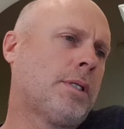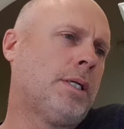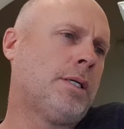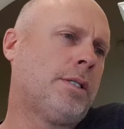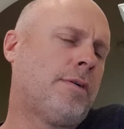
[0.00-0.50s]

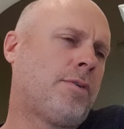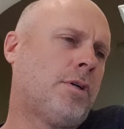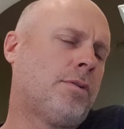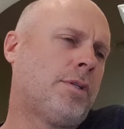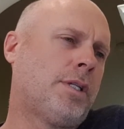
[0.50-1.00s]
and they've
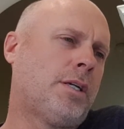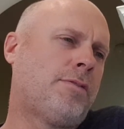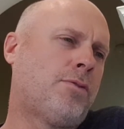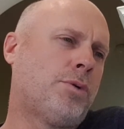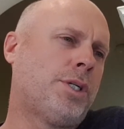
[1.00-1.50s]
got that
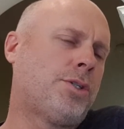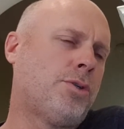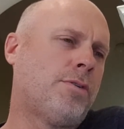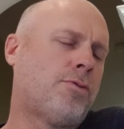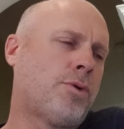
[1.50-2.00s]
42
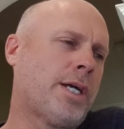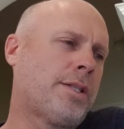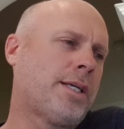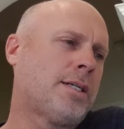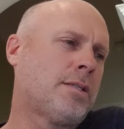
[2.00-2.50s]
to
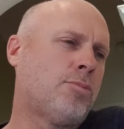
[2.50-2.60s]
48,000.